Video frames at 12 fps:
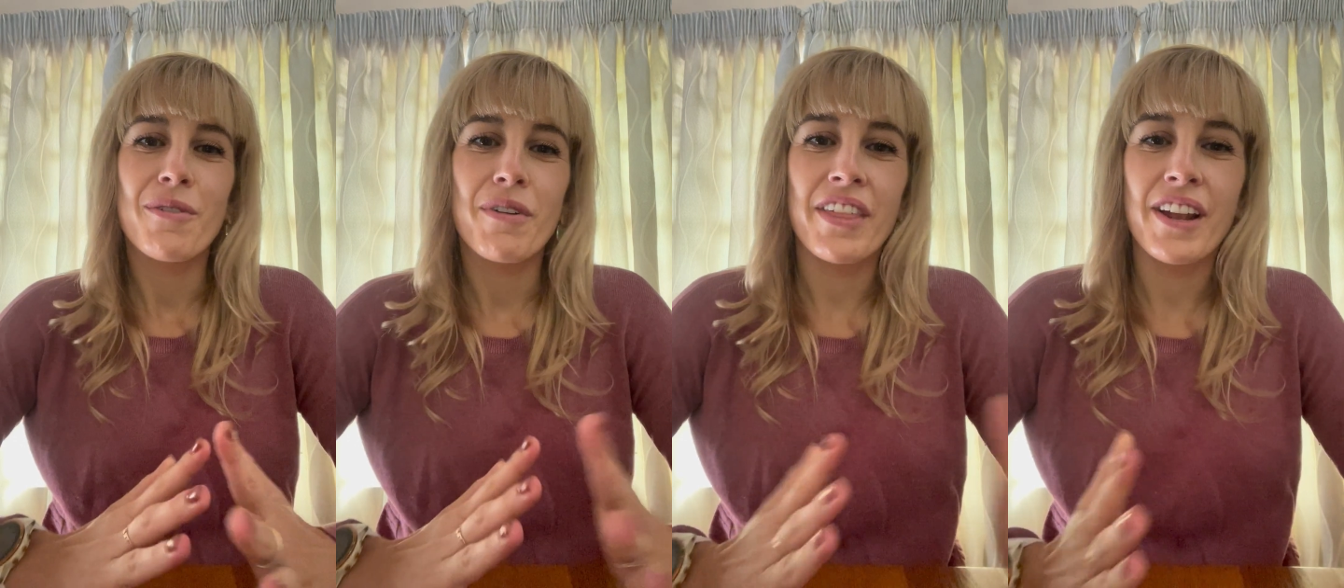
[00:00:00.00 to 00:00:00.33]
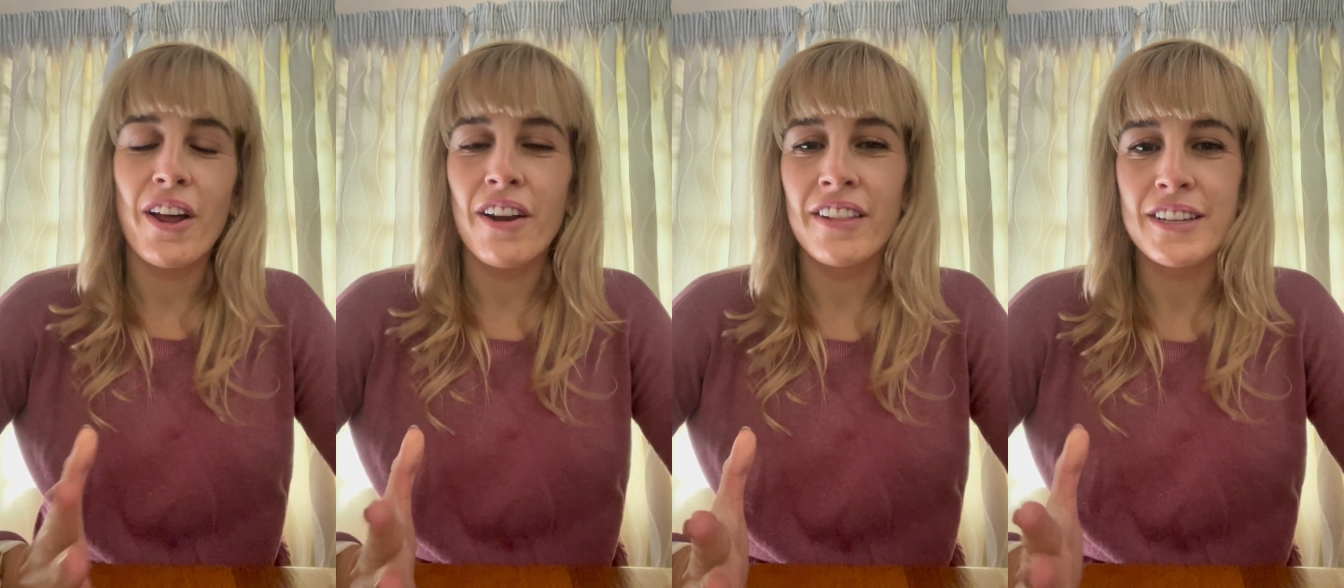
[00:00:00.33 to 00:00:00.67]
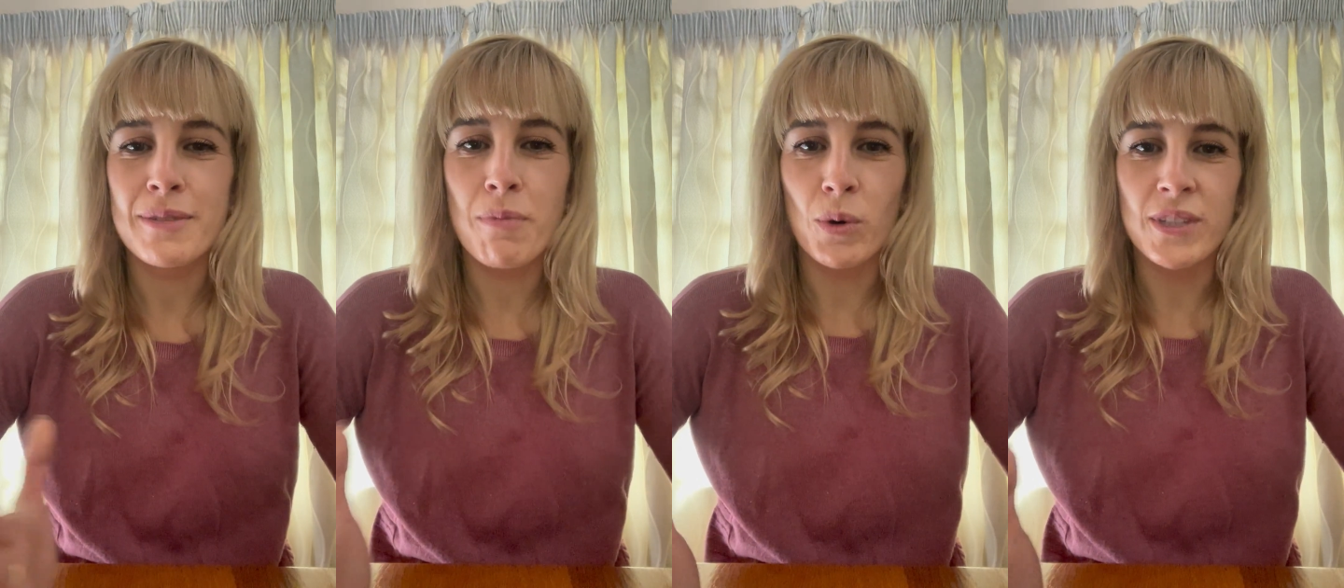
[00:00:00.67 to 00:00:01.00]
With a lot of the
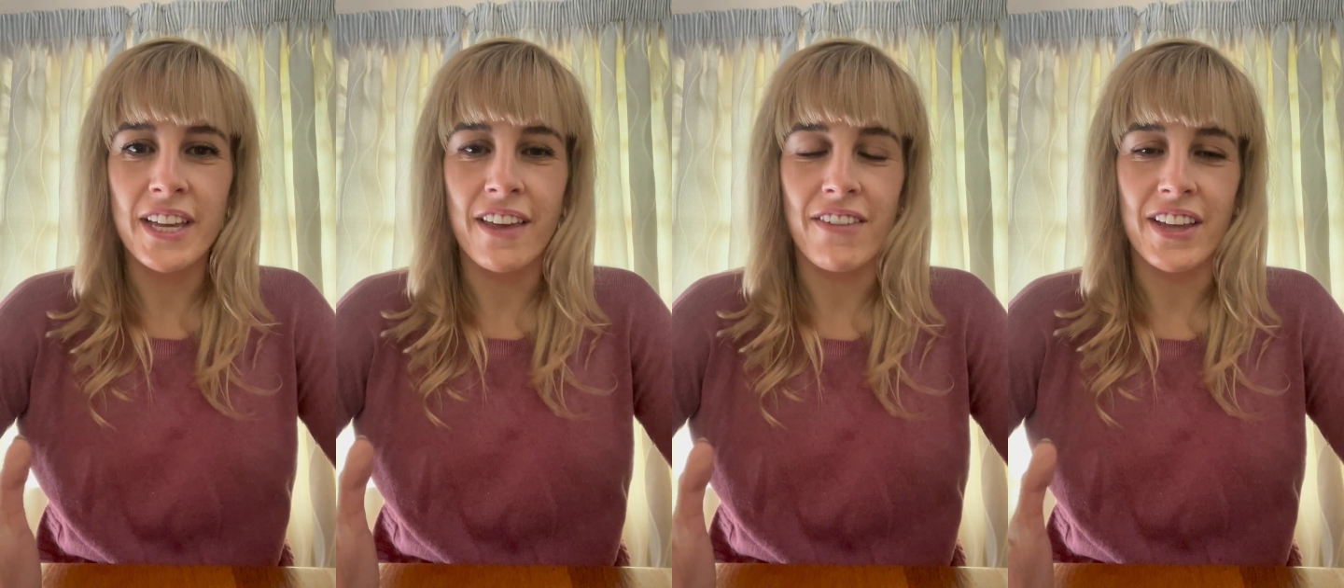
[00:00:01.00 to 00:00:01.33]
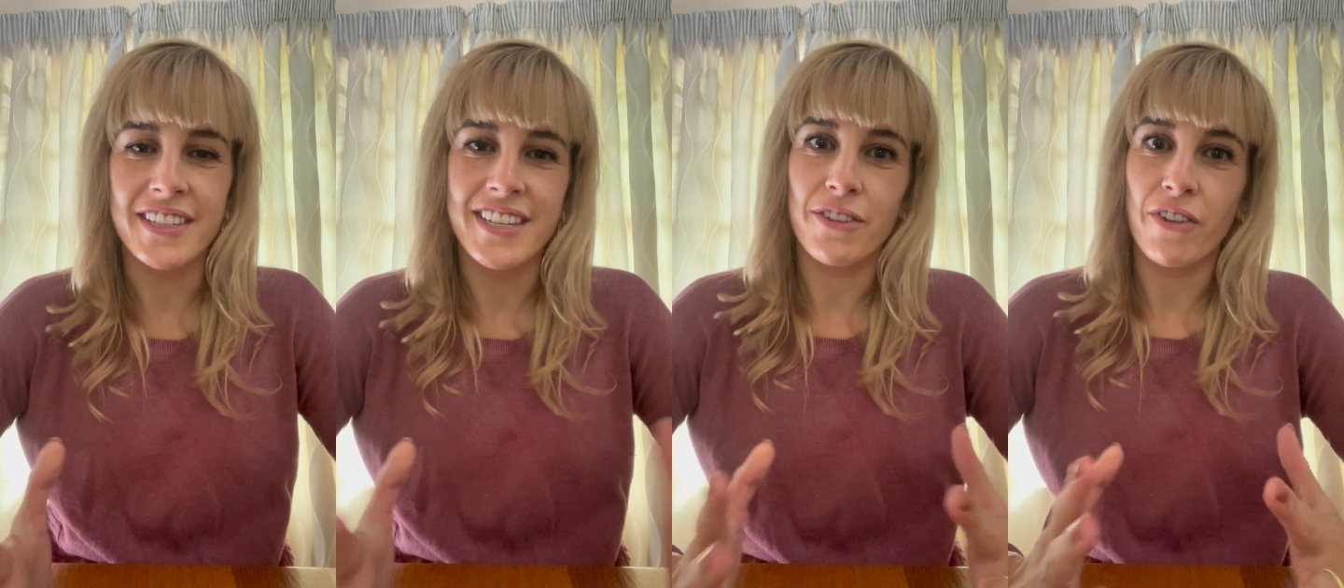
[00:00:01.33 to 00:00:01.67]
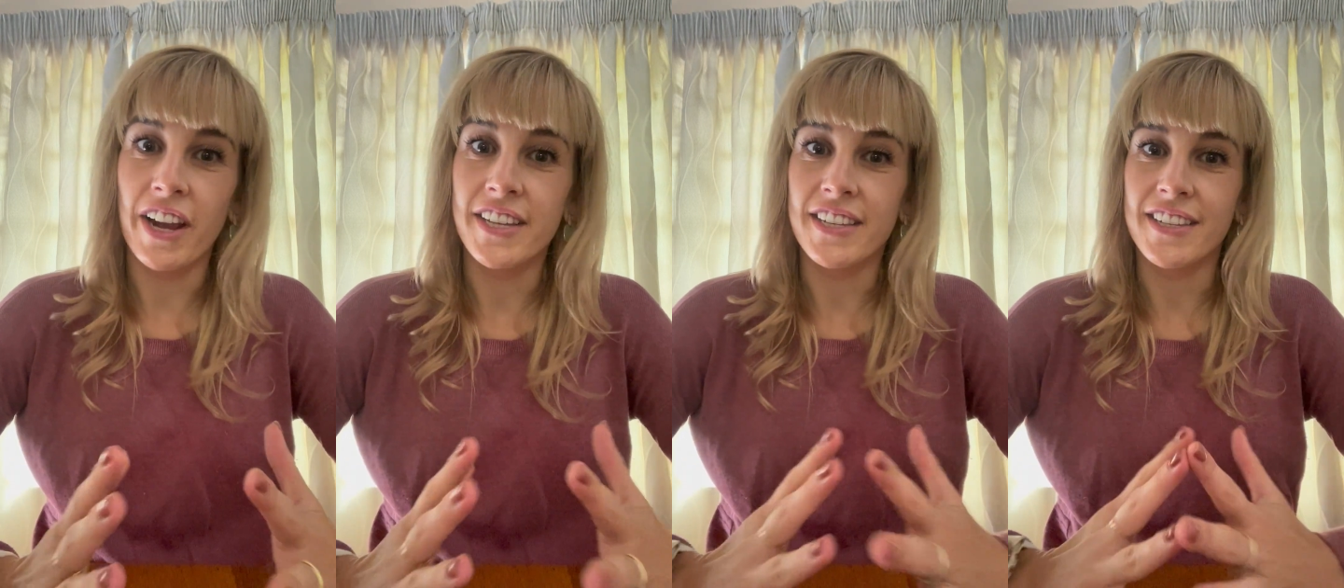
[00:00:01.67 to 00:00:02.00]
sporting events and
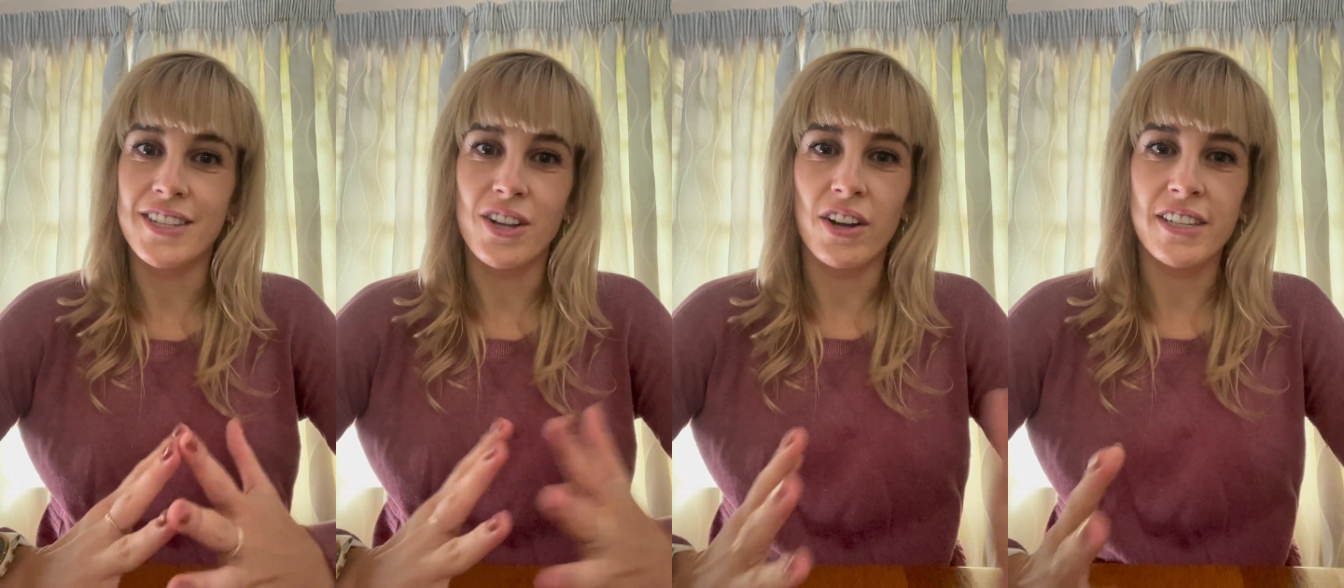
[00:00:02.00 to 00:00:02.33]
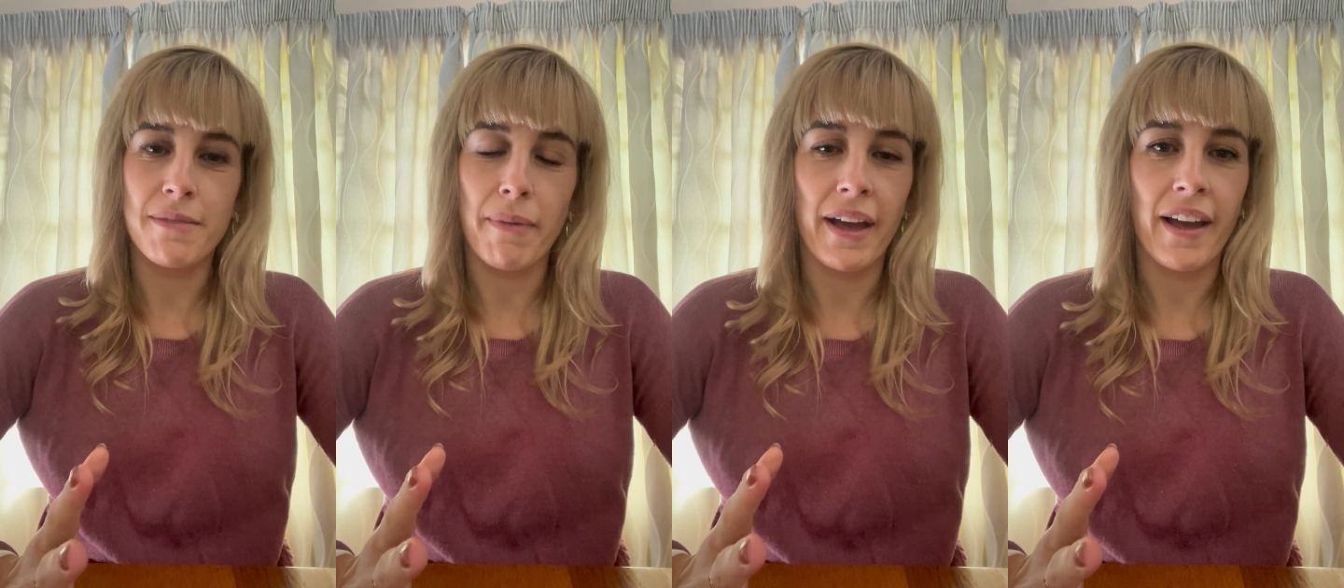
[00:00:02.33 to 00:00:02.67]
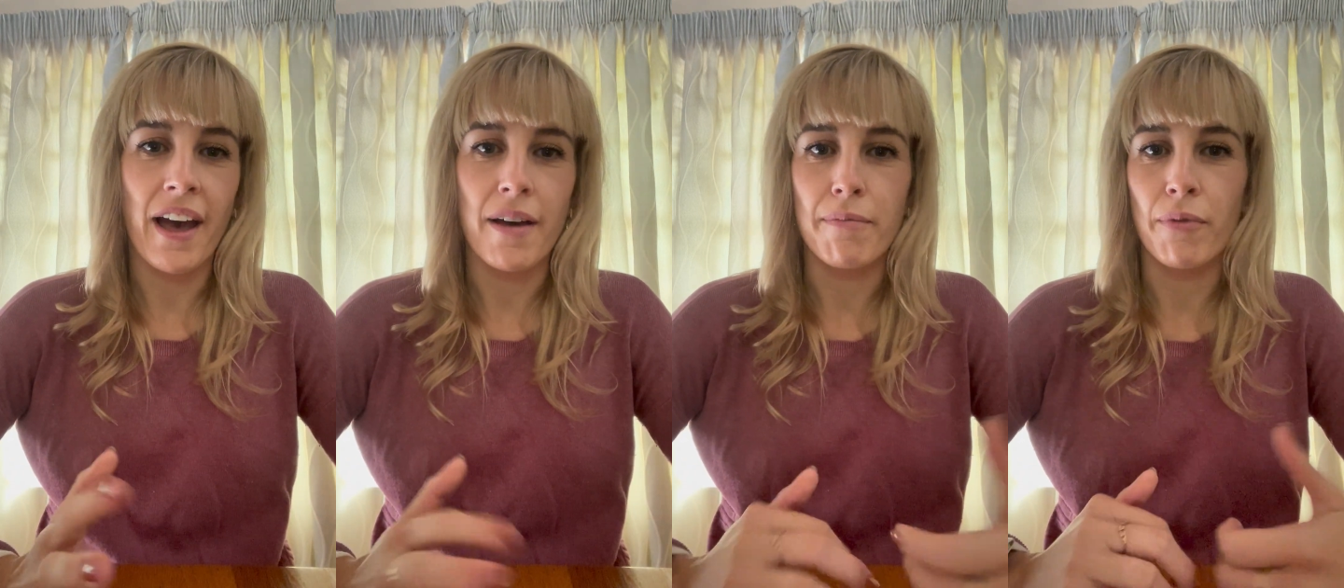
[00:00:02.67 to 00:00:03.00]
races starting back
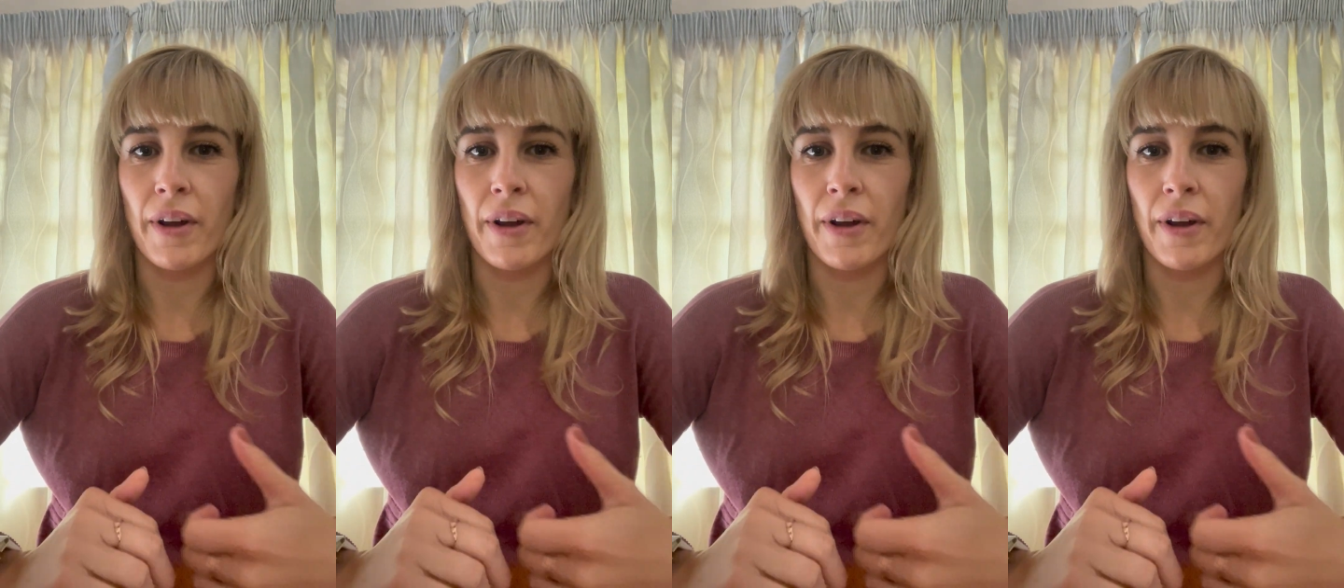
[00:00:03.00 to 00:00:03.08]
up,